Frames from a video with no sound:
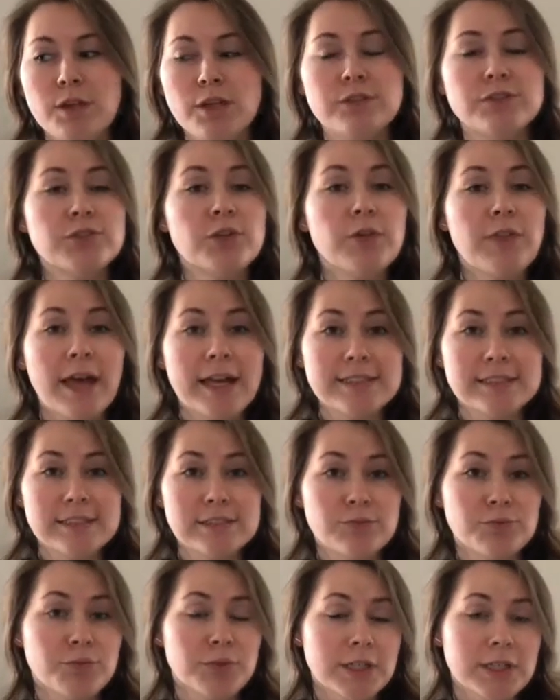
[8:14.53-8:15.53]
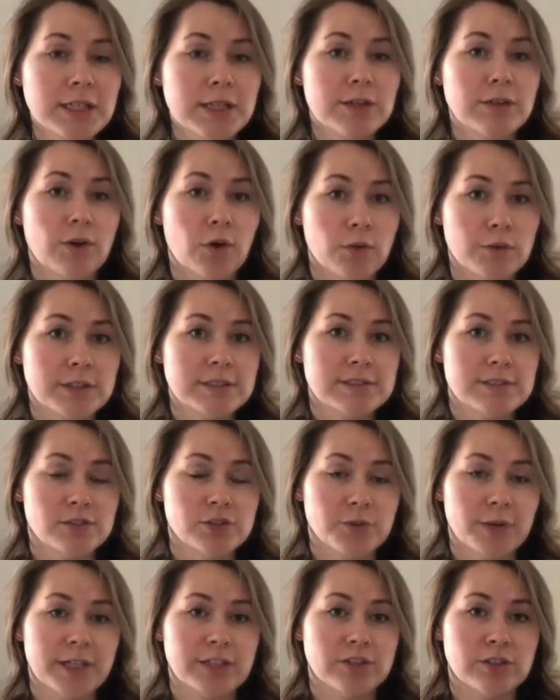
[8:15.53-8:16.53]
So that's really the only
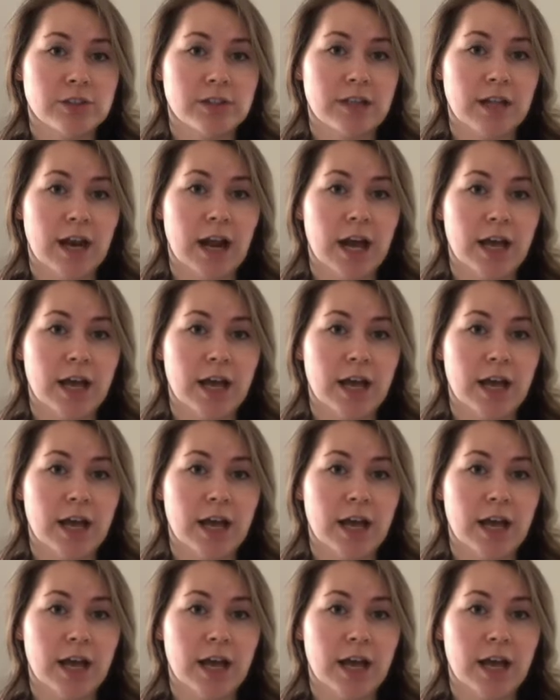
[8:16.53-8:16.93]
situation that